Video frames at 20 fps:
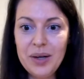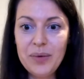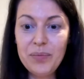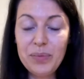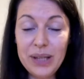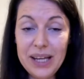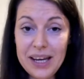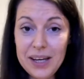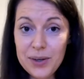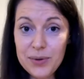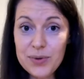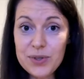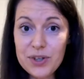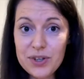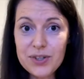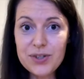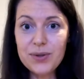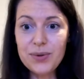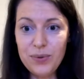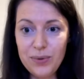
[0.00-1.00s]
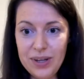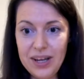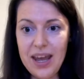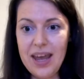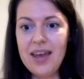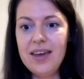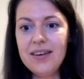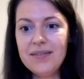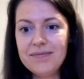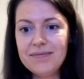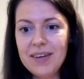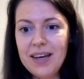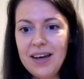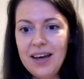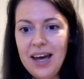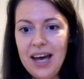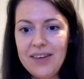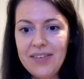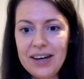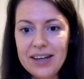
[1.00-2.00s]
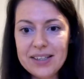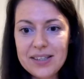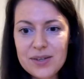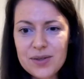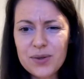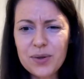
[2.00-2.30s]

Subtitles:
Play users today have access